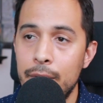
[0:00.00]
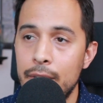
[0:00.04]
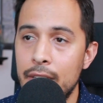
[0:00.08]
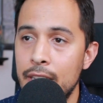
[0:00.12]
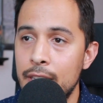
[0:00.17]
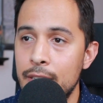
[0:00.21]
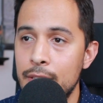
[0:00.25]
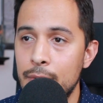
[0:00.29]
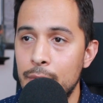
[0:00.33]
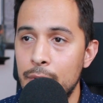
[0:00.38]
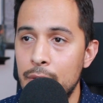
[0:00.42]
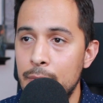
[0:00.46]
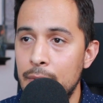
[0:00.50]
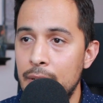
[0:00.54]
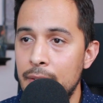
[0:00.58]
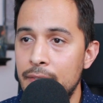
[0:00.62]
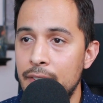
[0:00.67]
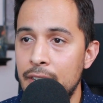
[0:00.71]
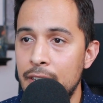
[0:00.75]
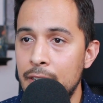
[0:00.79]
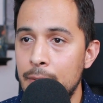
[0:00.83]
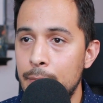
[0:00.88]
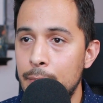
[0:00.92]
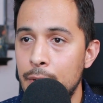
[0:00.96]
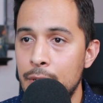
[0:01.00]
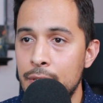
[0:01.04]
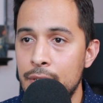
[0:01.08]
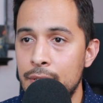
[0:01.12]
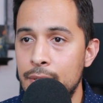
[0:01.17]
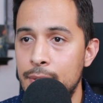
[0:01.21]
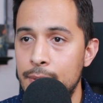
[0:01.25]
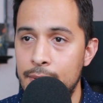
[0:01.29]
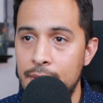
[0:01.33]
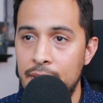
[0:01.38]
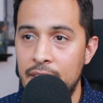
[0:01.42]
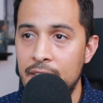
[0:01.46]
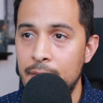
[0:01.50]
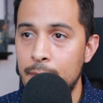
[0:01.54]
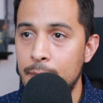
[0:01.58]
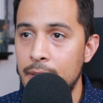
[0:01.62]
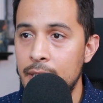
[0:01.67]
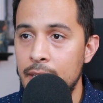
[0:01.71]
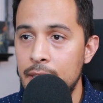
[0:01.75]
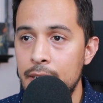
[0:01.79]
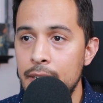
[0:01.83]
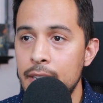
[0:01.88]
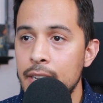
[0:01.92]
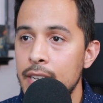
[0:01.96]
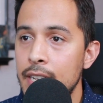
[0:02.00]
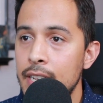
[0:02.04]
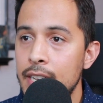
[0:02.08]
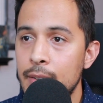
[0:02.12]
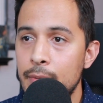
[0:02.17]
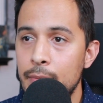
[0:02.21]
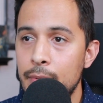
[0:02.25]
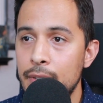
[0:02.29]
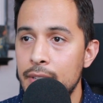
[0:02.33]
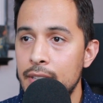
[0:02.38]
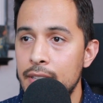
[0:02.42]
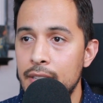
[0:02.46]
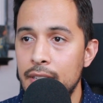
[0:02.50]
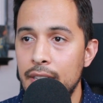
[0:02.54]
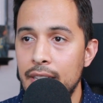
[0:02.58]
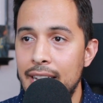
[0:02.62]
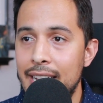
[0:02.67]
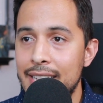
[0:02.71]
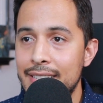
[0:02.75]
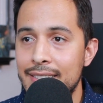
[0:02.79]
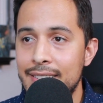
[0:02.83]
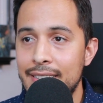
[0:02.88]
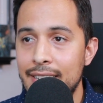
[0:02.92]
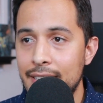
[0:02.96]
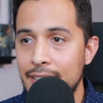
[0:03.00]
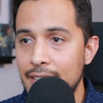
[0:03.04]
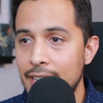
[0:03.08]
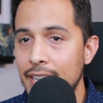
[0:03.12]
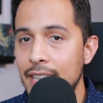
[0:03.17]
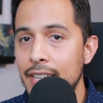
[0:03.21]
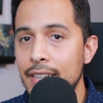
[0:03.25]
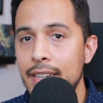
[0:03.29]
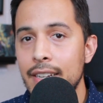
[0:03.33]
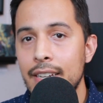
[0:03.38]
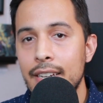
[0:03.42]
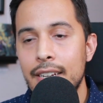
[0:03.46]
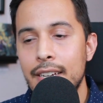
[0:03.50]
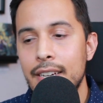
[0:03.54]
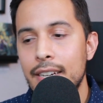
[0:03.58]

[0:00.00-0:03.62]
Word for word: It's one of my favorite purchases that I've made within the last decade.